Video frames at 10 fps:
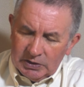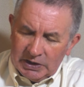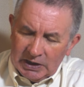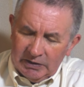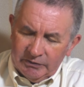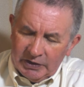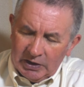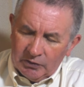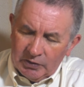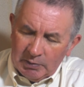Delete
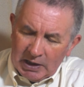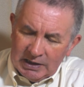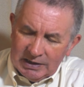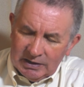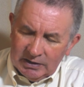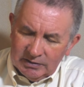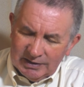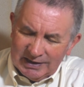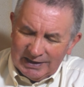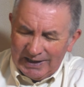video reminder,
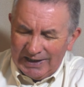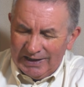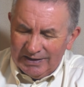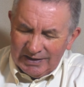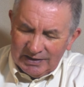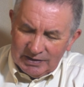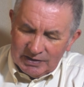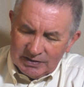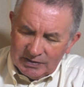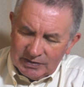again,
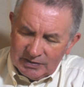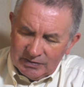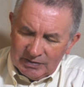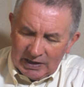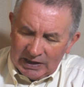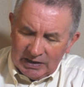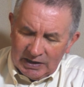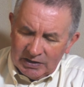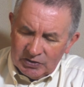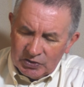
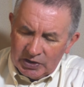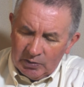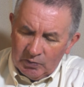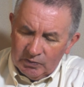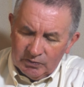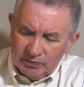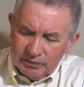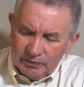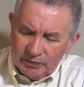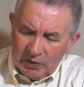it'll just keep
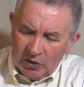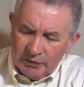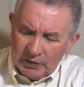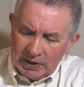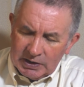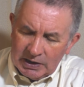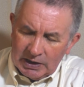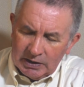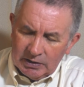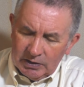overwriting
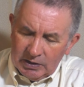it.